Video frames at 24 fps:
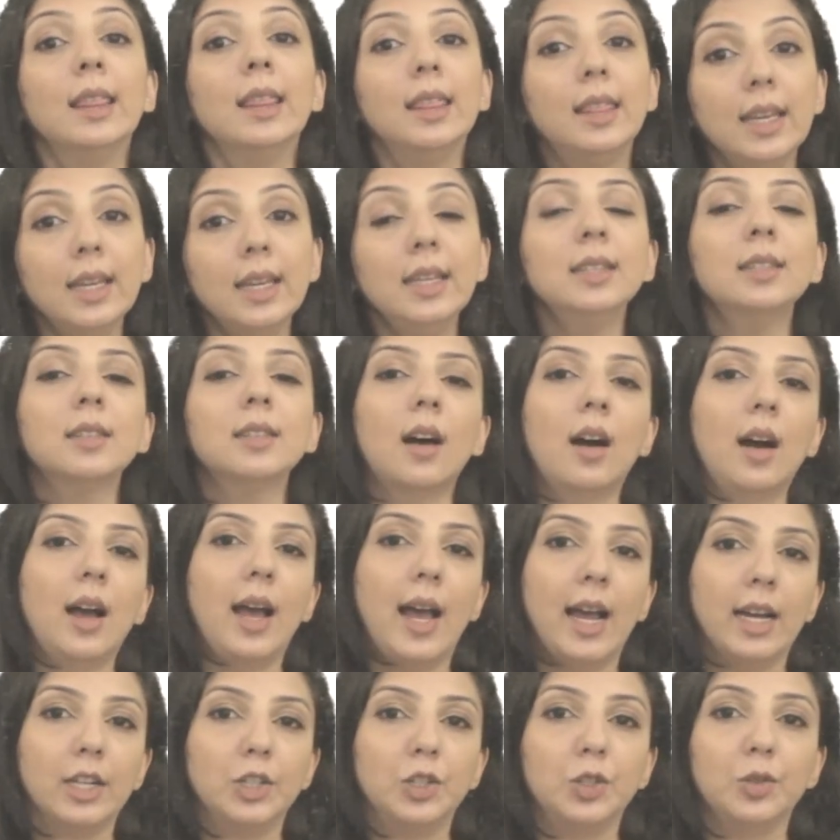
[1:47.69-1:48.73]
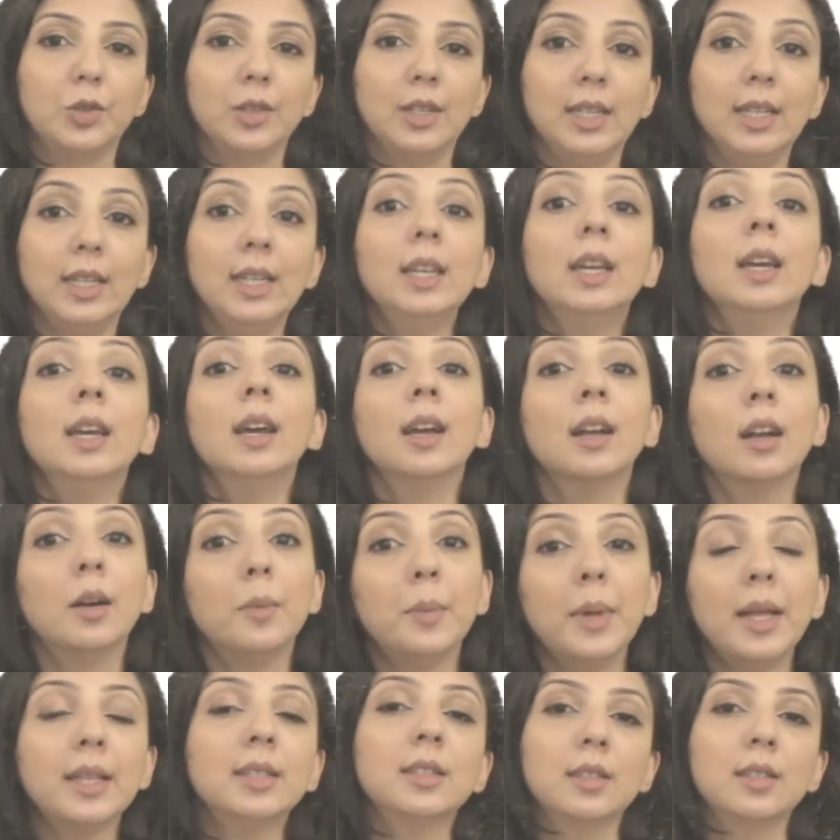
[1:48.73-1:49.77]
These are actually
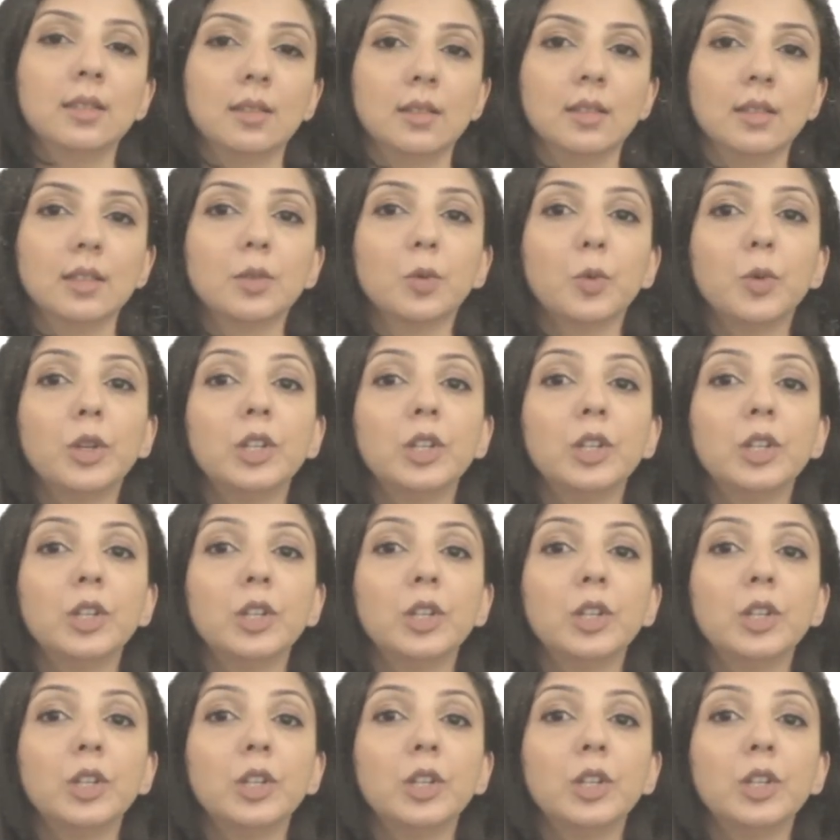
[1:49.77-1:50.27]
commensals,